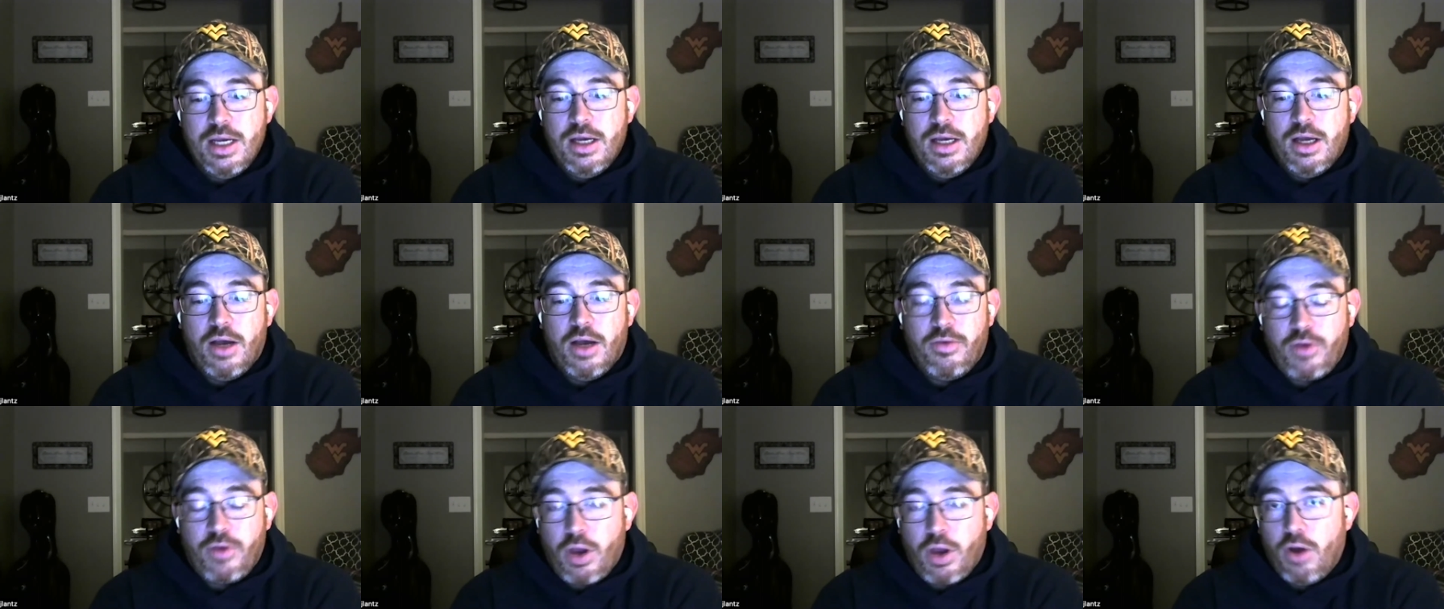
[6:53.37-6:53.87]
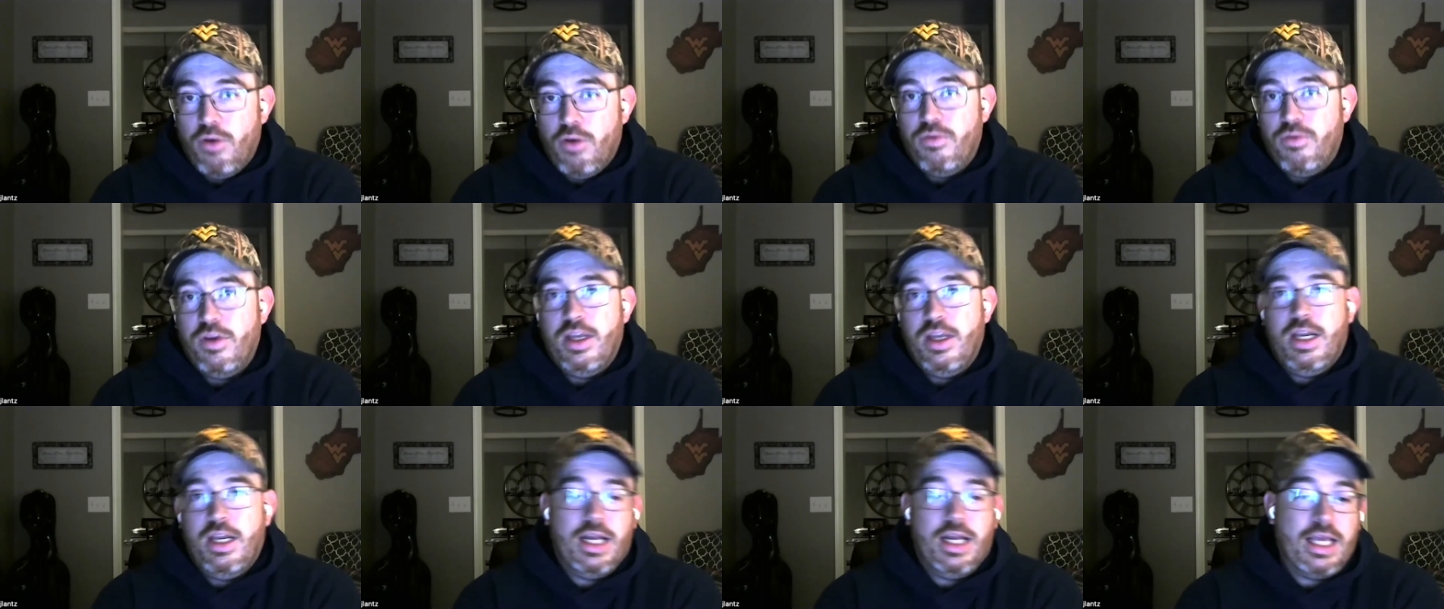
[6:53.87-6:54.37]
of
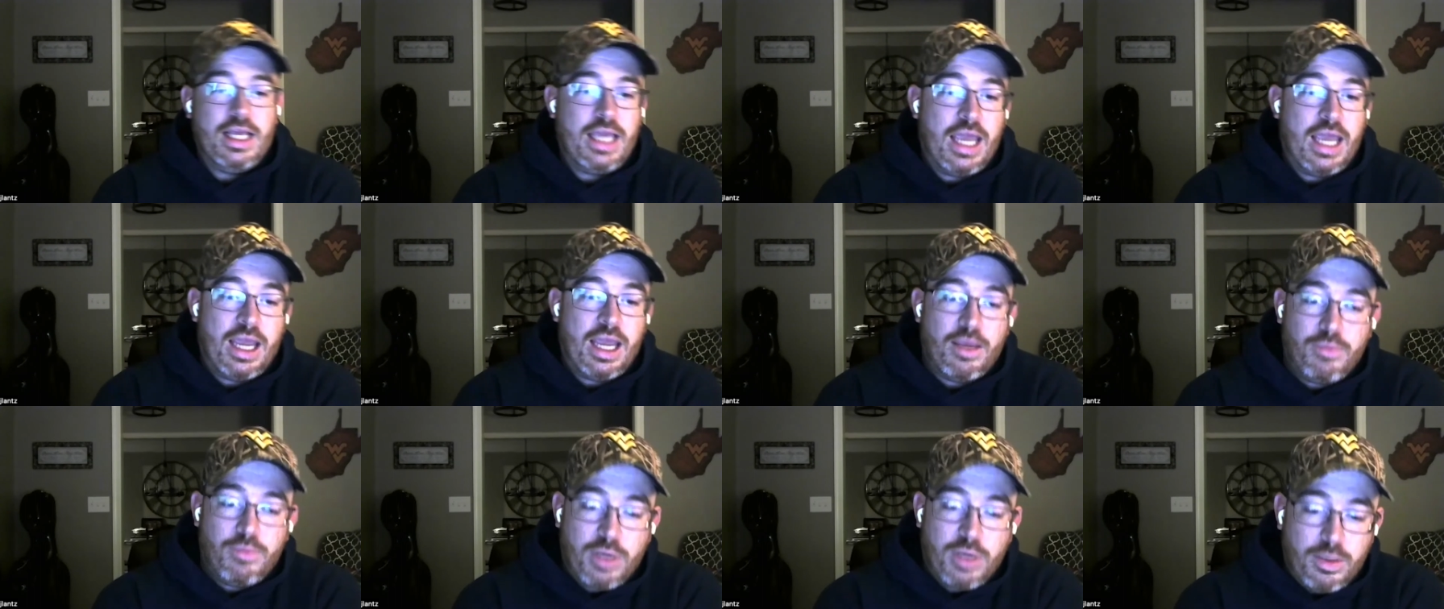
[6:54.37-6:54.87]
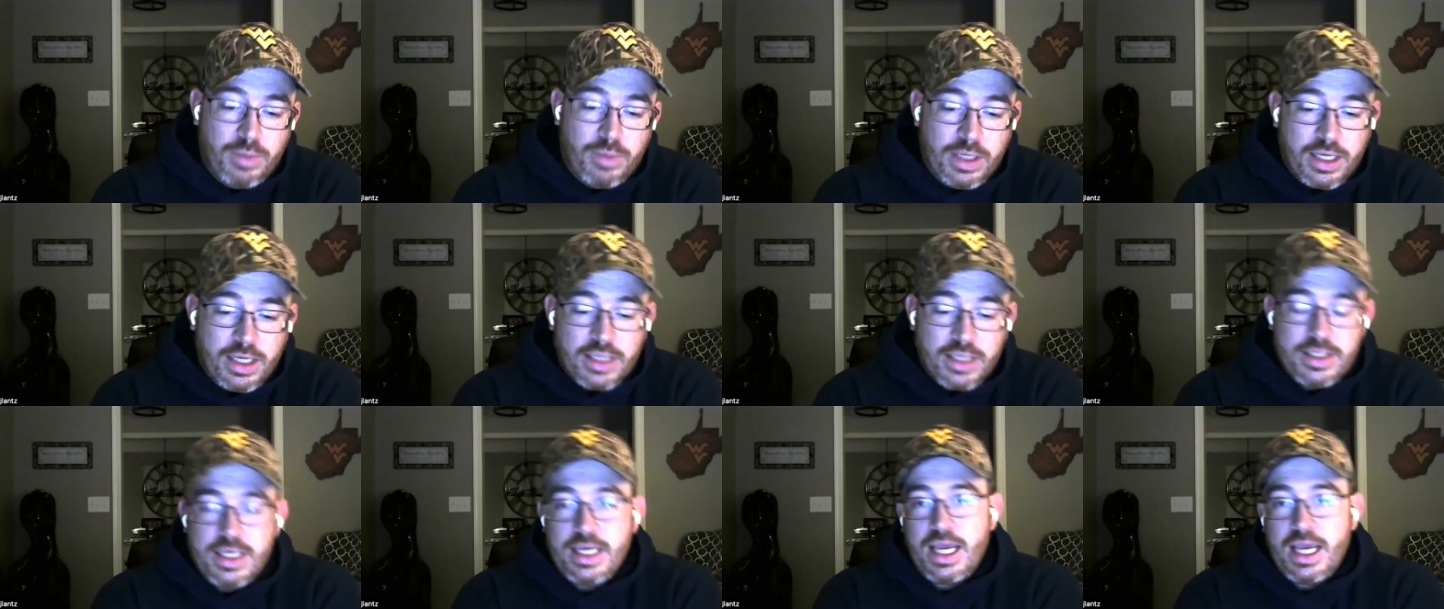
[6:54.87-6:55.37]
COVID, and it can't be
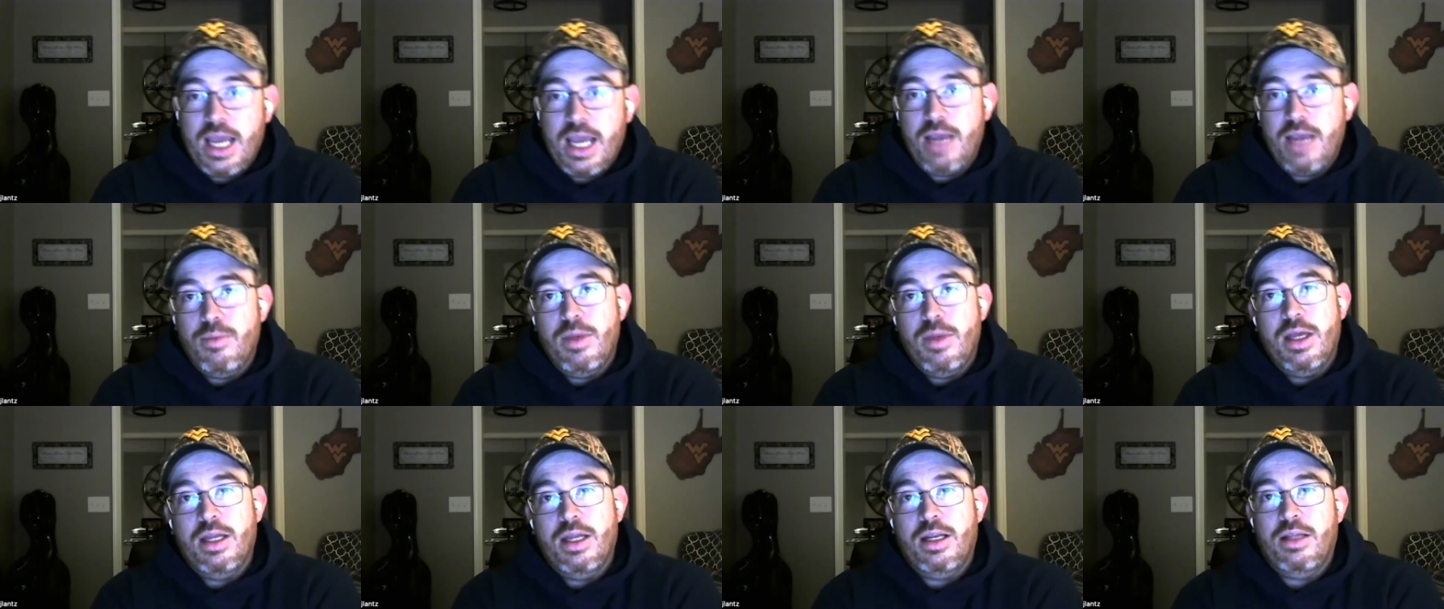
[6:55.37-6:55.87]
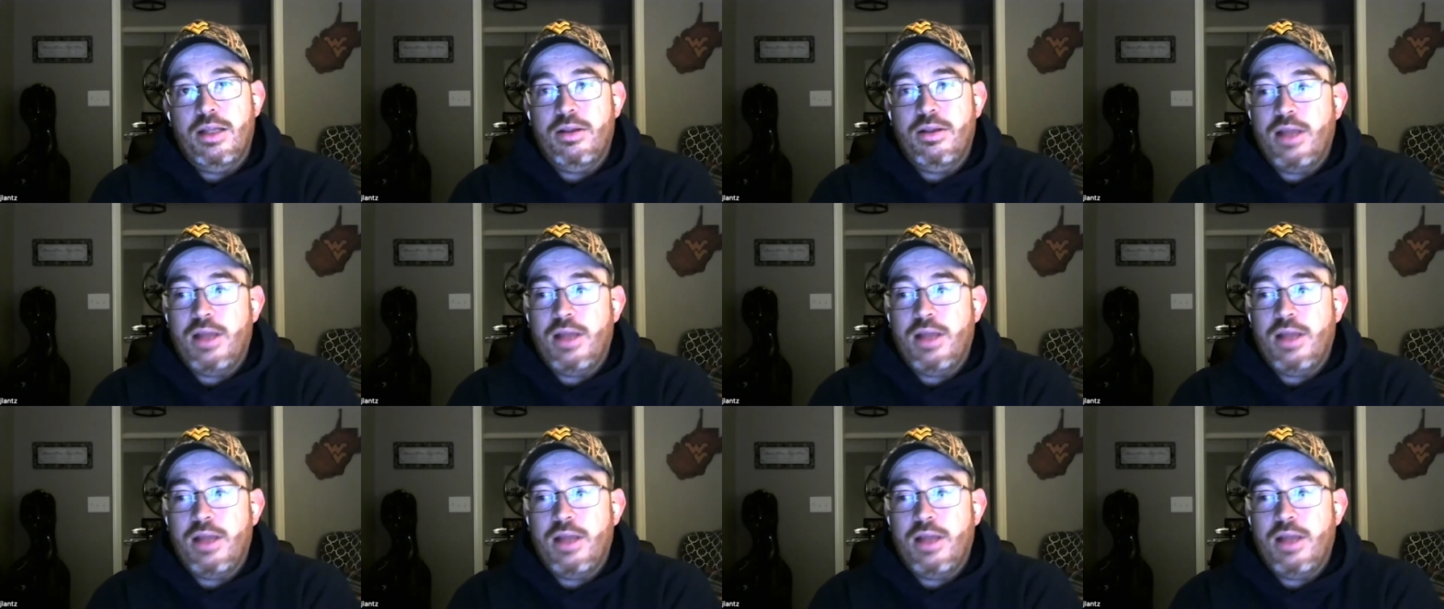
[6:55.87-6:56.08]
because he came in and,